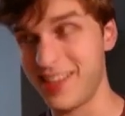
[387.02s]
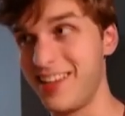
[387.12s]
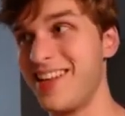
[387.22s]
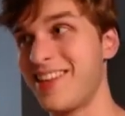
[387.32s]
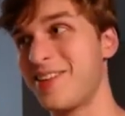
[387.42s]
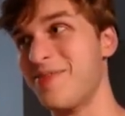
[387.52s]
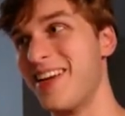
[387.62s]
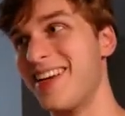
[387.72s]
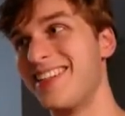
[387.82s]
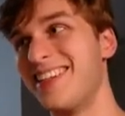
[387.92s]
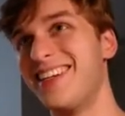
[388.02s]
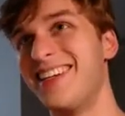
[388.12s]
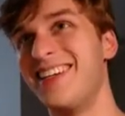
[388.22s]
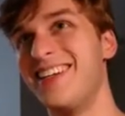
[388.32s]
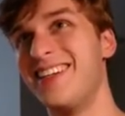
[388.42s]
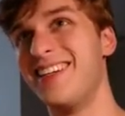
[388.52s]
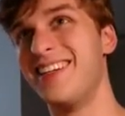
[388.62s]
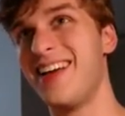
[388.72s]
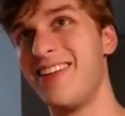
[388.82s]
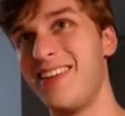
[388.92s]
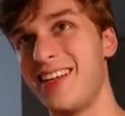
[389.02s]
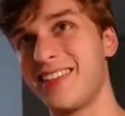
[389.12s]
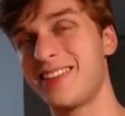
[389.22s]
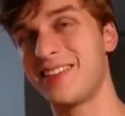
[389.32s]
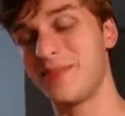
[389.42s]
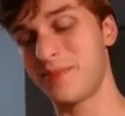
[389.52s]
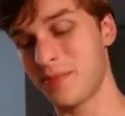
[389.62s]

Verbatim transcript: another command, uh, ls,